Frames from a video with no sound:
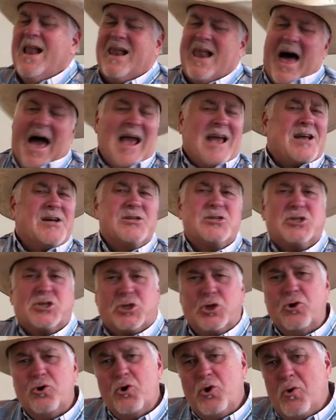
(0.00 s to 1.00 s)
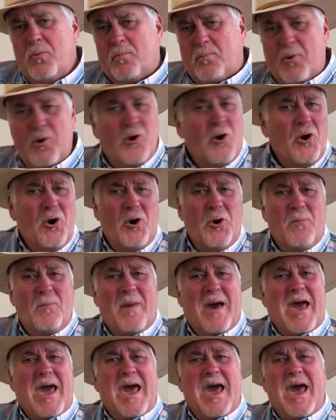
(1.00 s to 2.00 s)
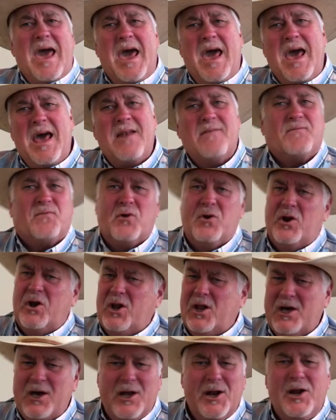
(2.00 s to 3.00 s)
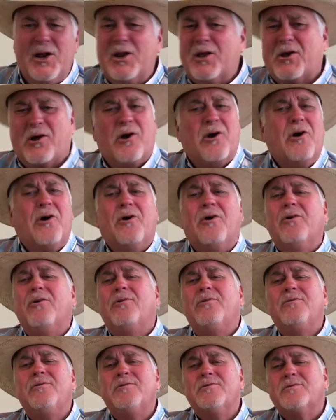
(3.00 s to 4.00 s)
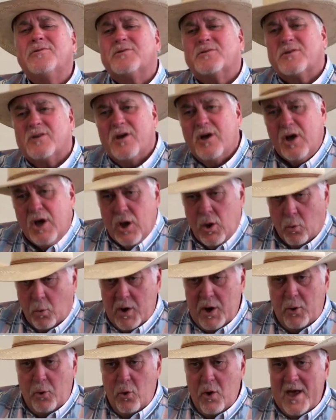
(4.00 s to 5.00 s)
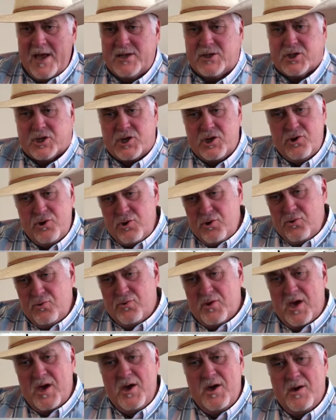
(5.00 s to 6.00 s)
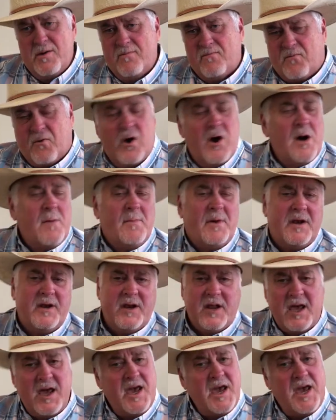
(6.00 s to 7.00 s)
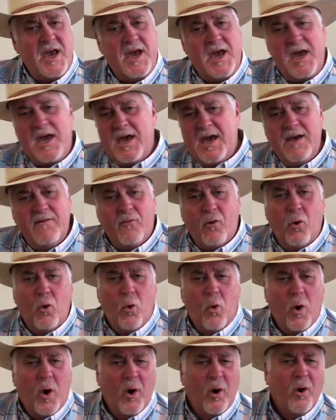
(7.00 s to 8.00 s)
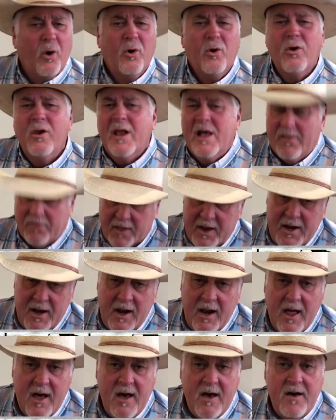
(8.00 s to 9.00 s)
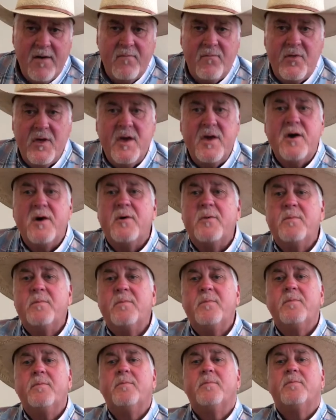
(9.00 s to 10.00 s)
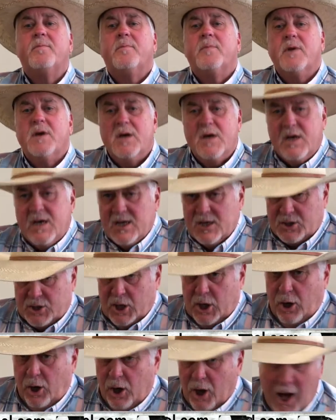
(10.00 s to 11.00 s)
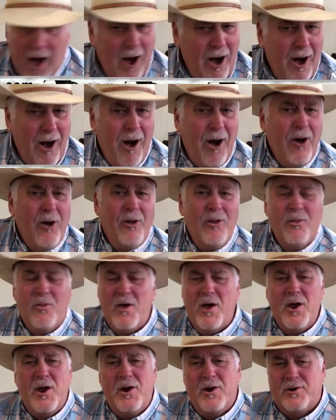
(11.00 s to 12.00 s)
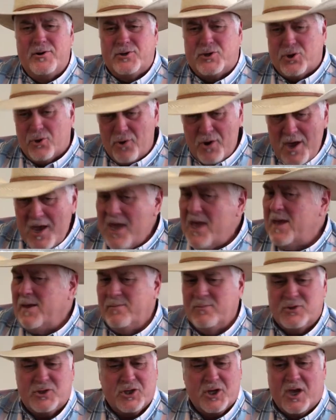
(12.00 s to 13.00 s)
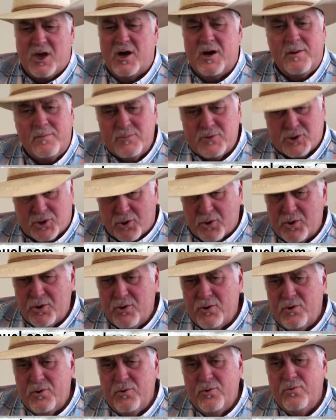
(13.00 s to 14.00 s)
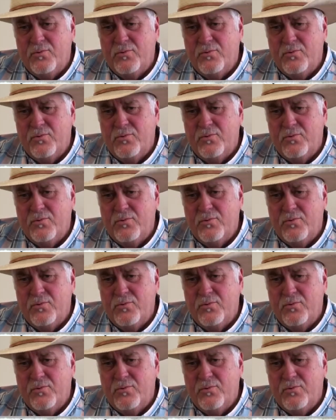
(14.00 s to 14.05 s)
Like a Superman for little girls, we rescue them from an evil world and love them till all their dreams come true.